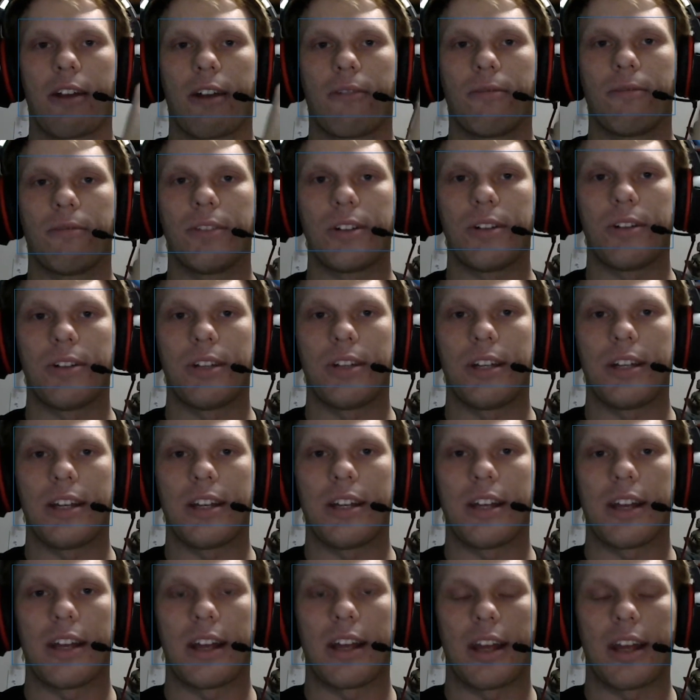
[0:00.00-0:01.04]
resulting
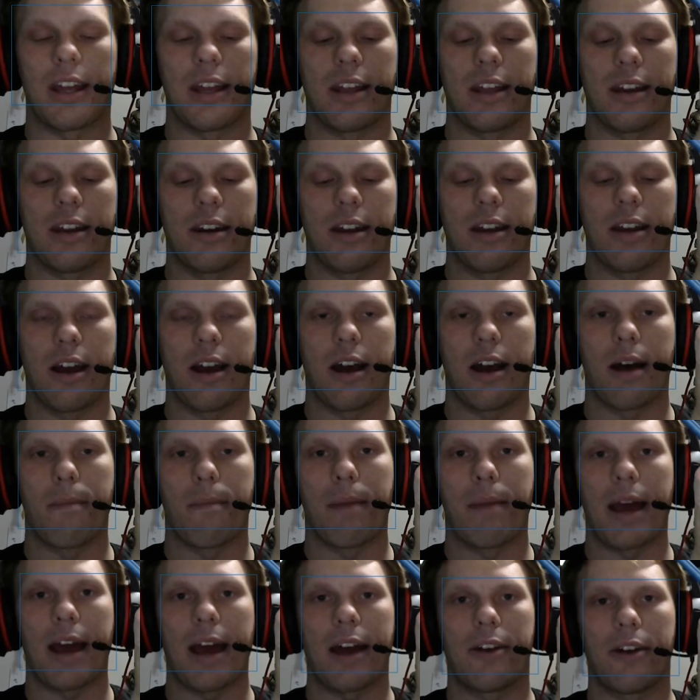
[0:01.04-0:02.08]
in a
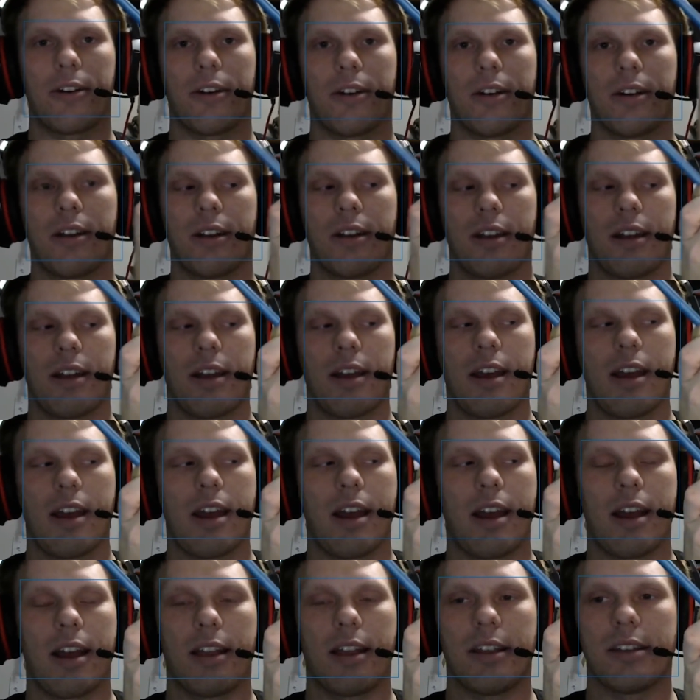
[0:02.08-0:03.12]
pattern.
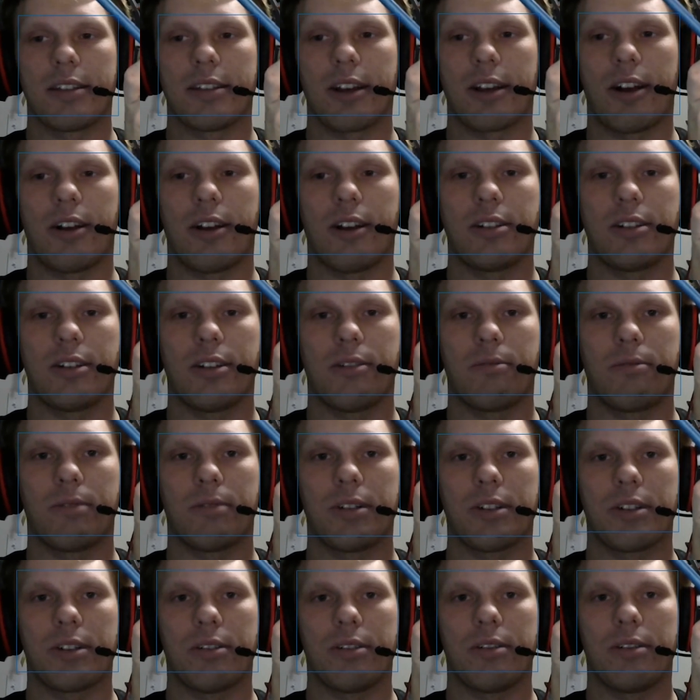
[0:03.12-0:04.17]
And this also
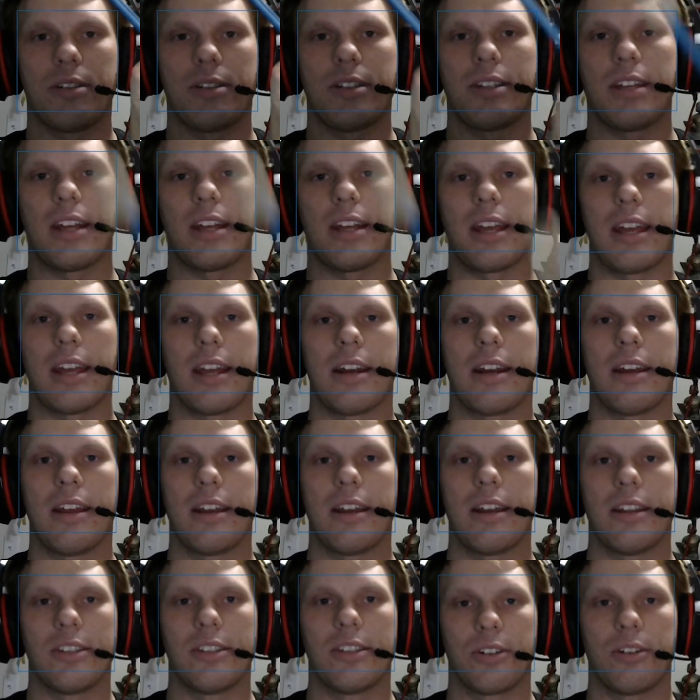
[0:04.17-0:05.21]
results in
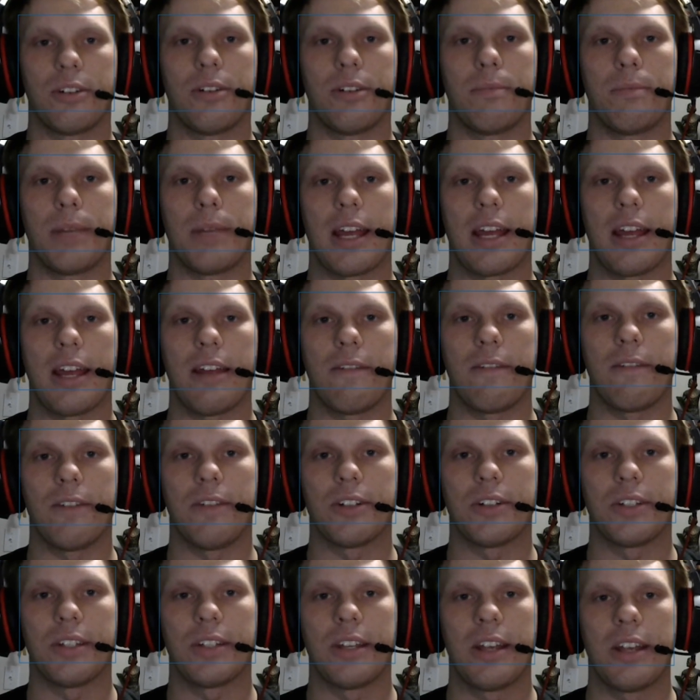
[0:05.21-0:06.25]
certain
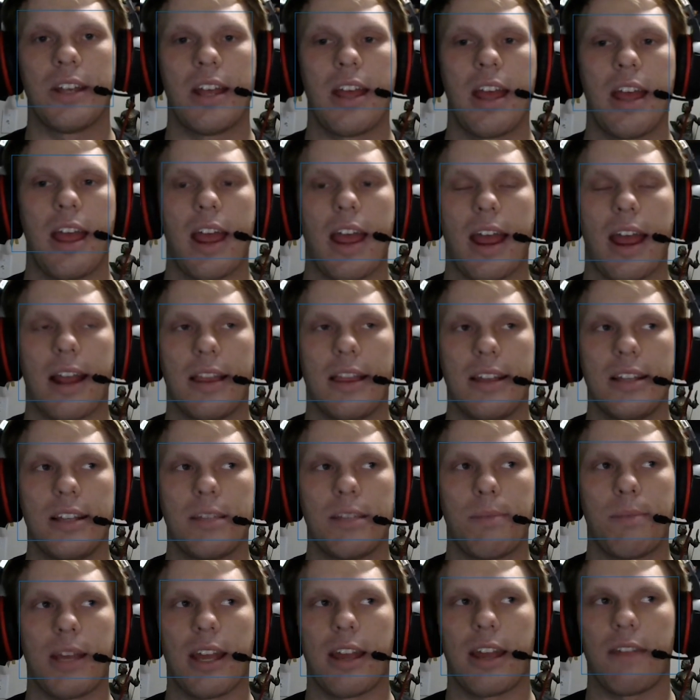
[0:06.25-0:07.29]
behaviors. And these
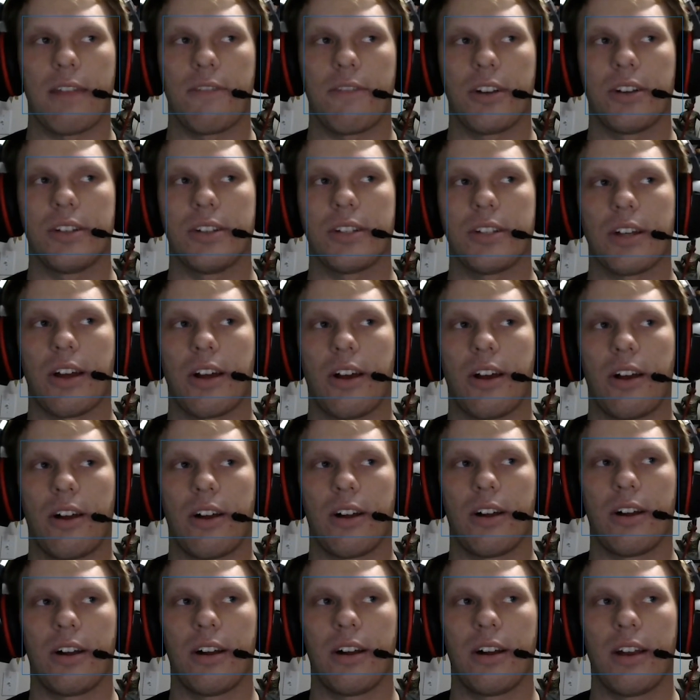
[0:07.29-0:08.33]
behaviors
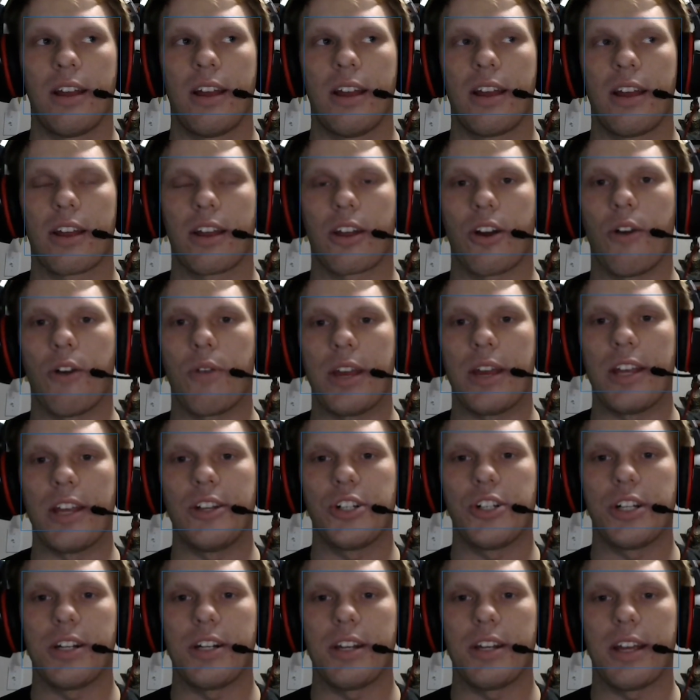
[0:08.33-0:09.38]
are
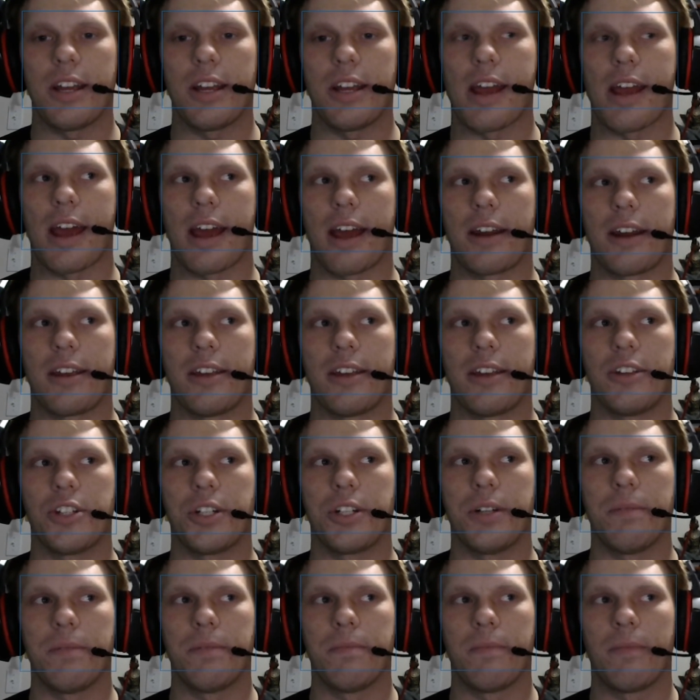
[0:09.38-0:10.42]
cohesion and
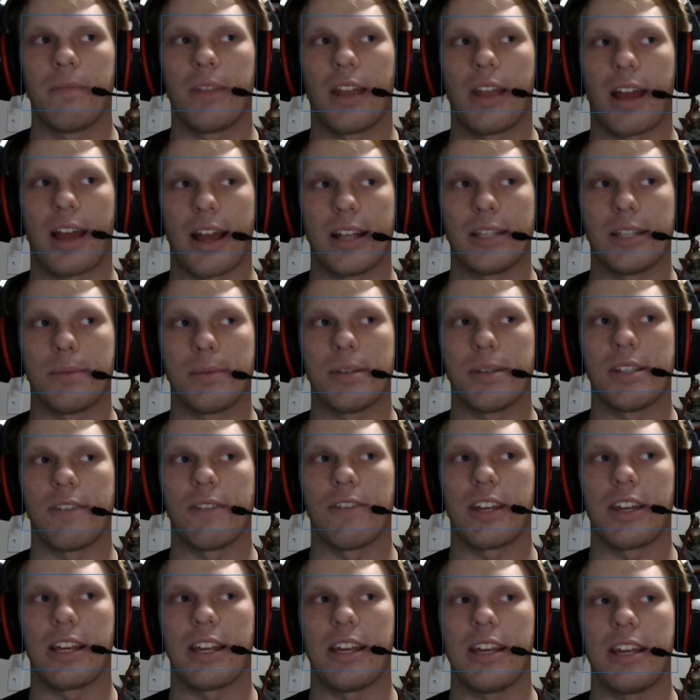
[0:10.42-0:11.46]
adhesion, high
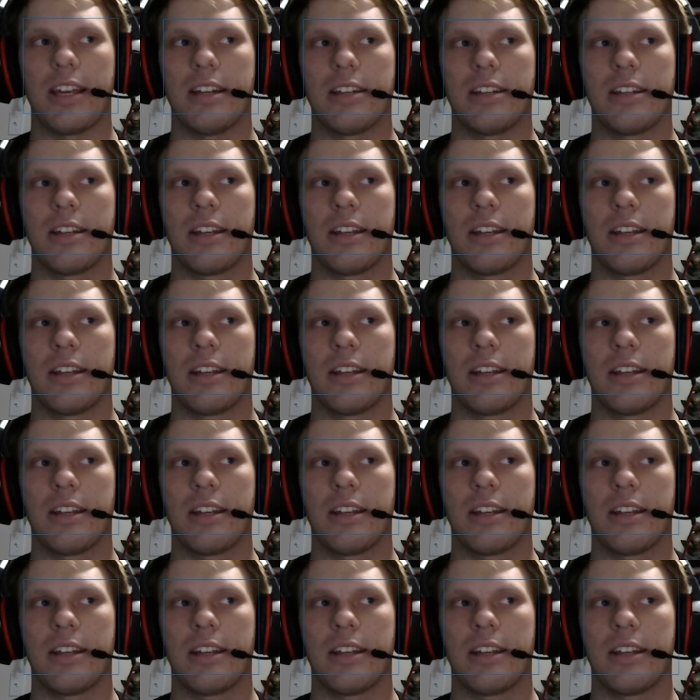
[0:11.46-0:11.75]
specific heat,